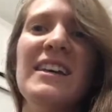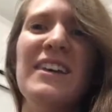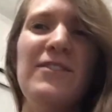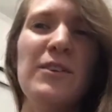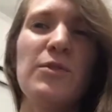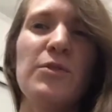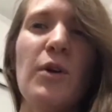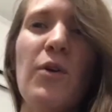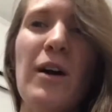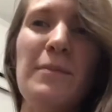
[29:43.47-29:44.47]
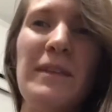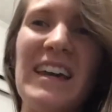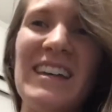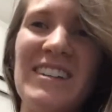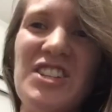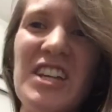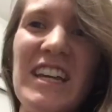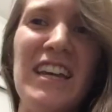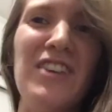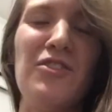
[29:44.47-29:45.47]
if you throw up like
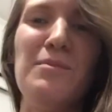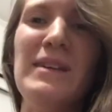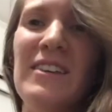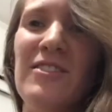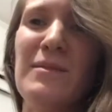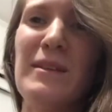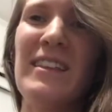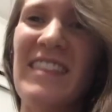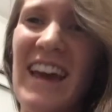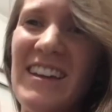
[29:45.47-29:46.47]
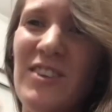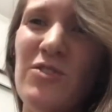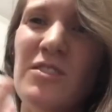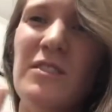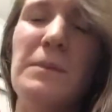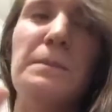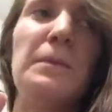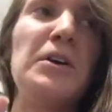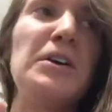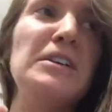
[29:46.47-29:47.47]
chicken or meat or something like that, it usually
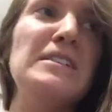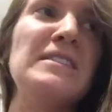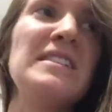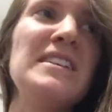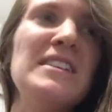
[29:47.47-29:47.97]
burns.